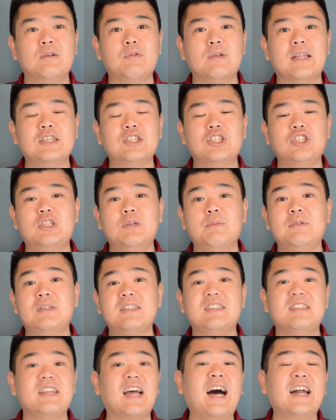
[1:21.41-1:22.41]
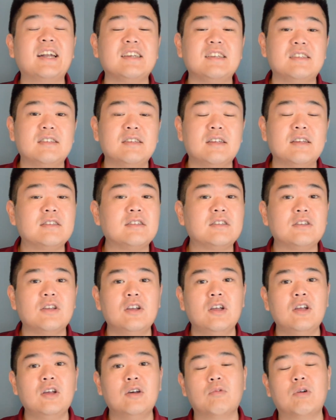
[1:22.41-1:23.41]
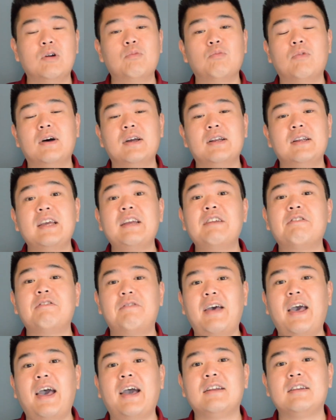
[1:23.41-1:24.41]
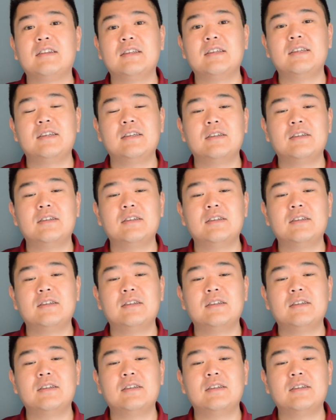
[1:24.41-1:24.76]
relationship does not exist when one in fact